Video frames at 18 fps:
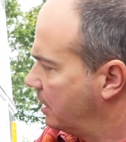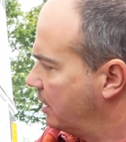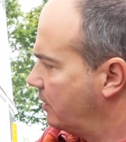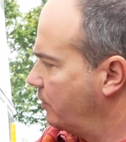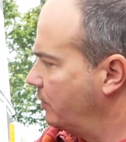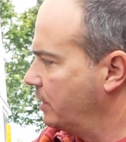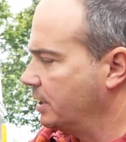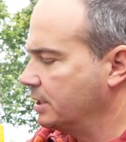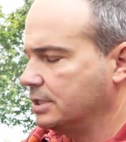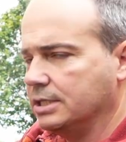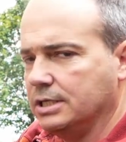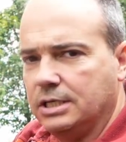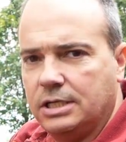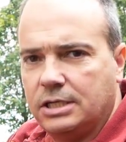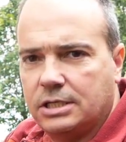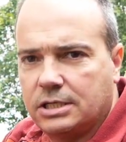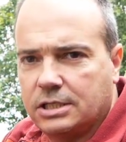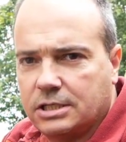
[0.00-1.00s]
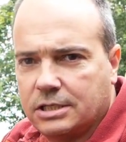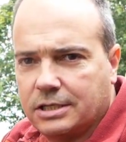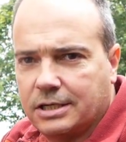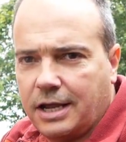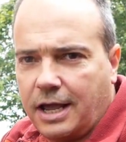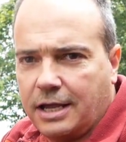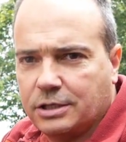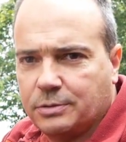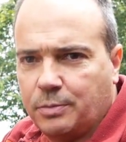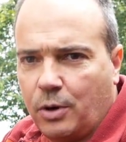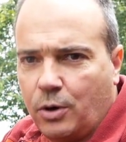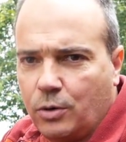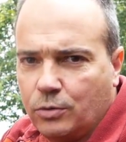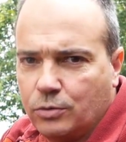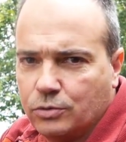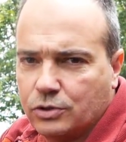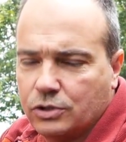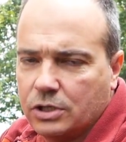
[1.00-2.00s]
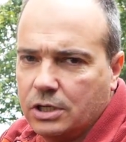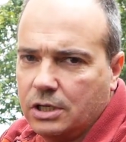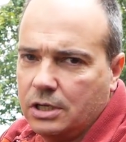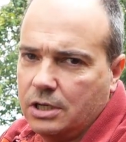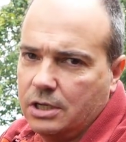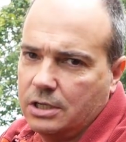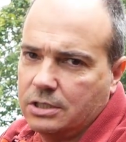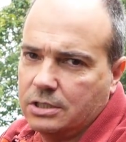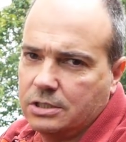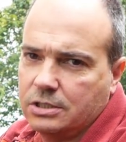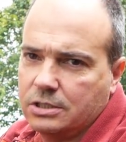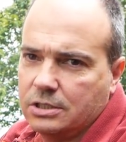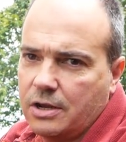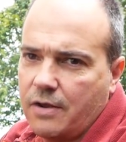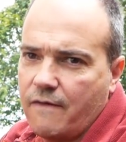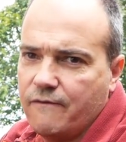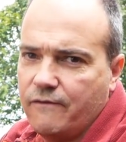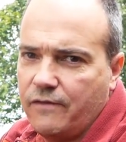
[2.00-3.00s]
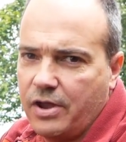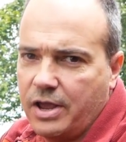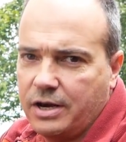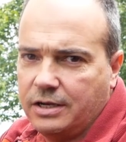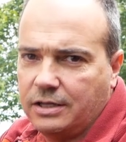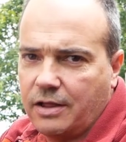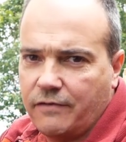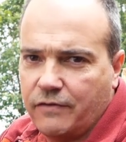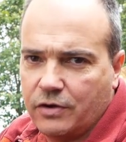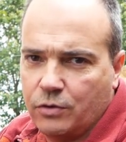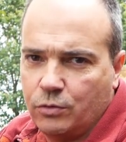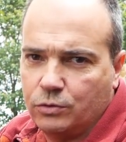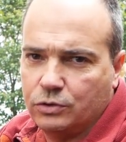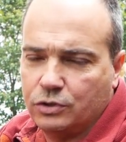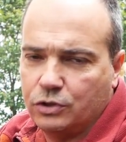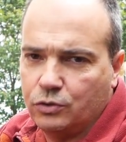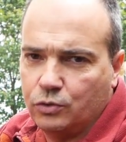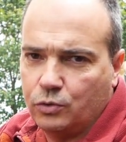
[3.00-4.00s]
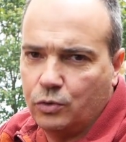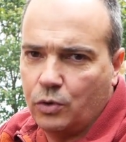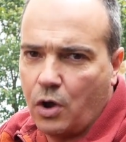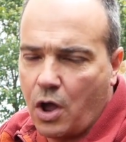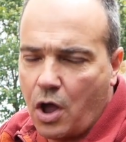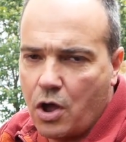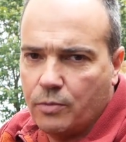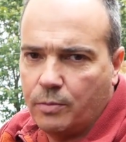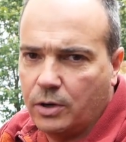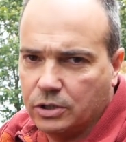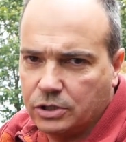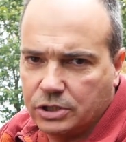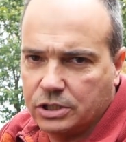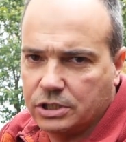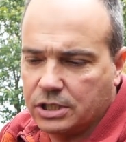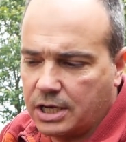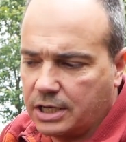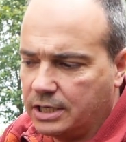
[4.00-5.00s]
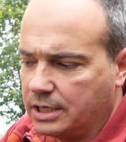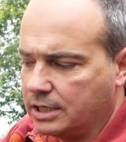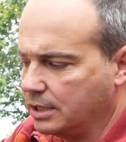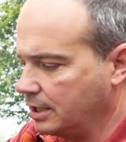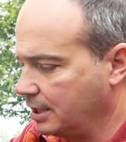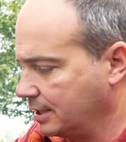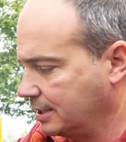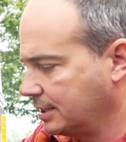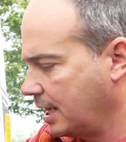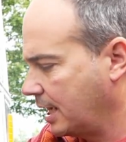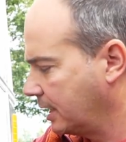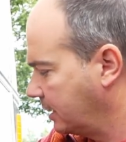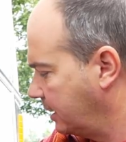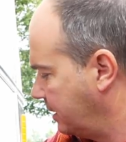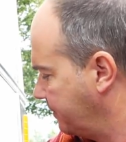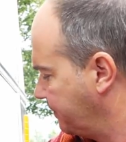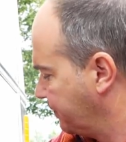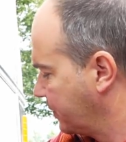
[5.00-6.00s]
Whereas these gas bottles, it is very difficult to know how much is in there exactly.